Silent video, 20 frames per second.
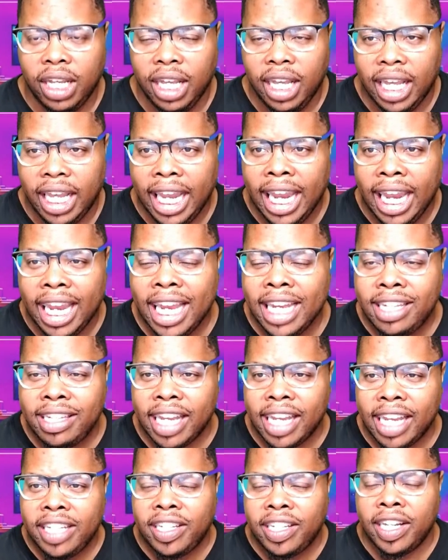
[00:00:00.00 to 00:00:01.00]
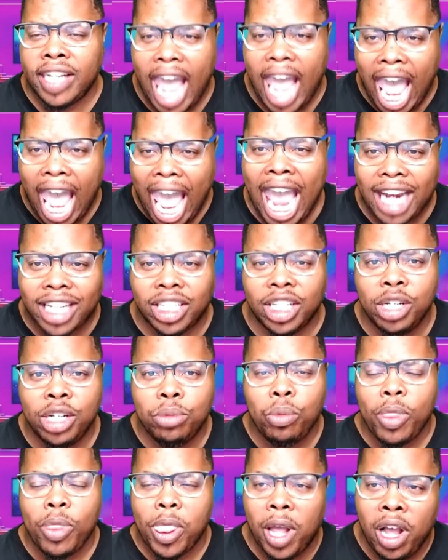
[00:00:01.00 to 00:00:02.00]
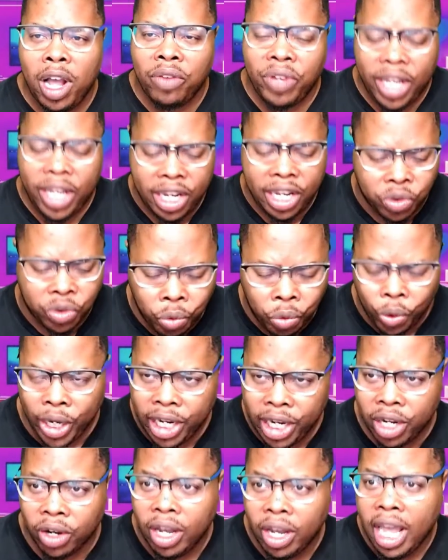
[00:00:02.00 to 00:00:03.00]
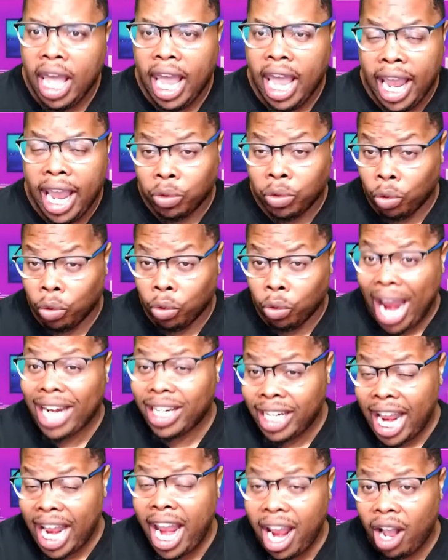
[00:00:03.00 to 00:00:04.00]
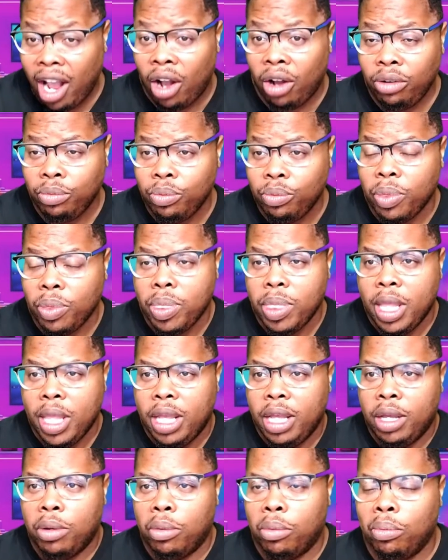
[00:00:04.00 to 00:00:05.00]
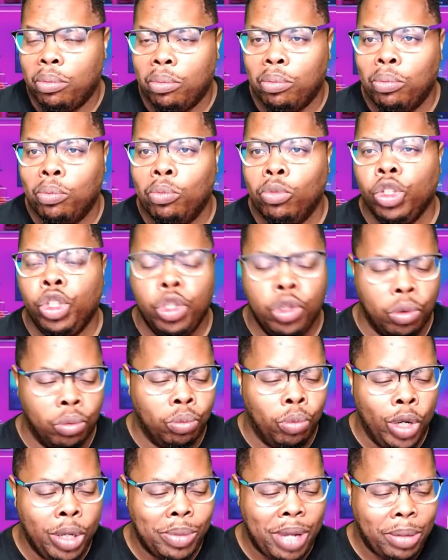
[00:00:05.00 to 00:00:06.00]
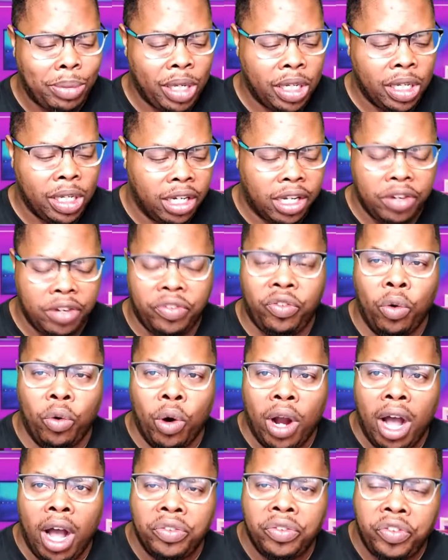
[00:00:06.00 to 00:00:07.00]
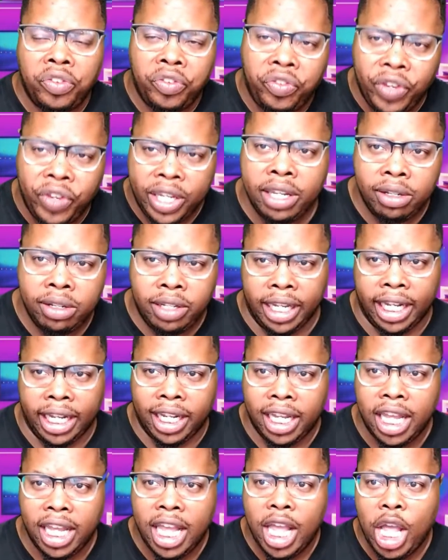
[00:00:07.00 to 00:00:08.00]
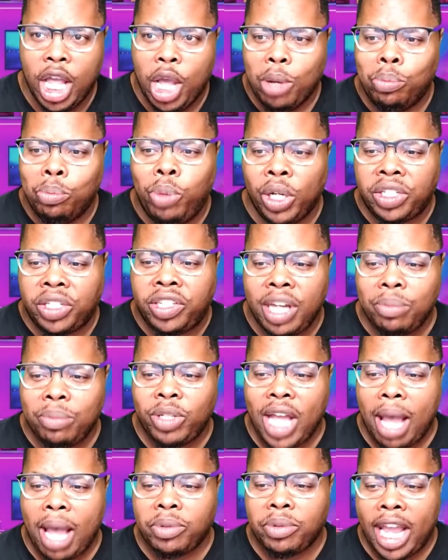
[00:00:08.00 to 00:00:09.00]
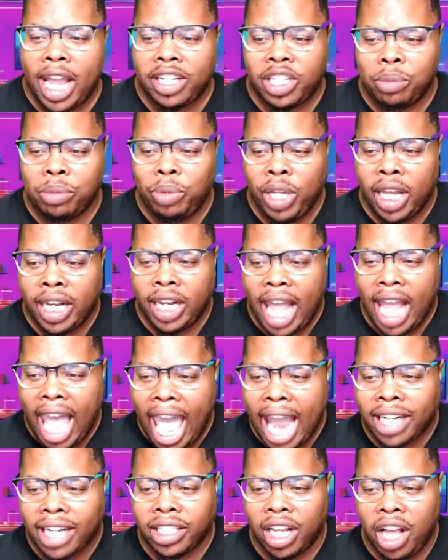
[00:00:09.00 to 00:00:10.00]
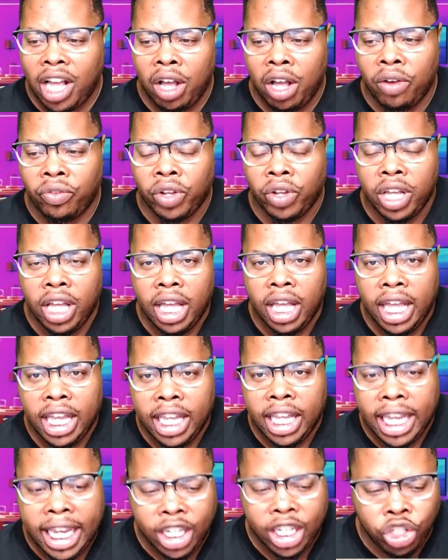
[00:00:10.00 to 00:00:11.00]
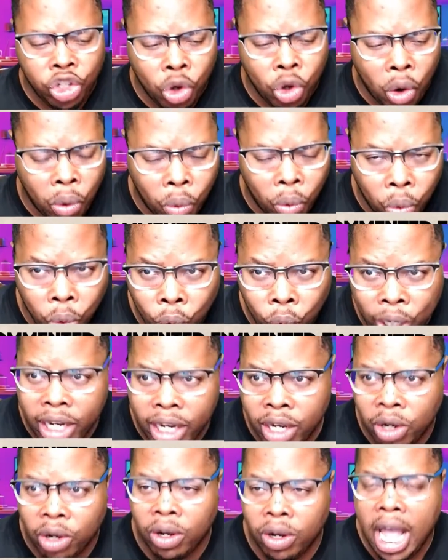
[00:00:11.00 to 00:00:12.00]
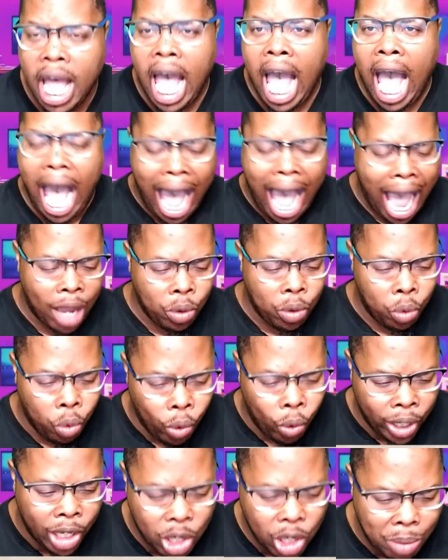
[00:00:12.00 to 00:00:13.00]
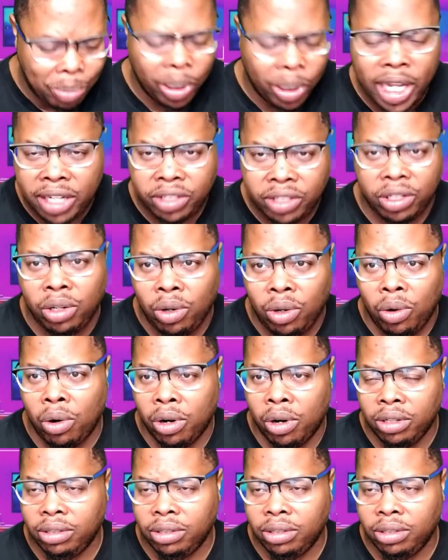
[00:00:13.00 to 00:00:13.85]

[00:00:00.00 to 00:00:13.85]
it's it's an act of his will. And right now, you we may be looking for a feeling, but sometimes it has to be an act of your will. I will bless the Lord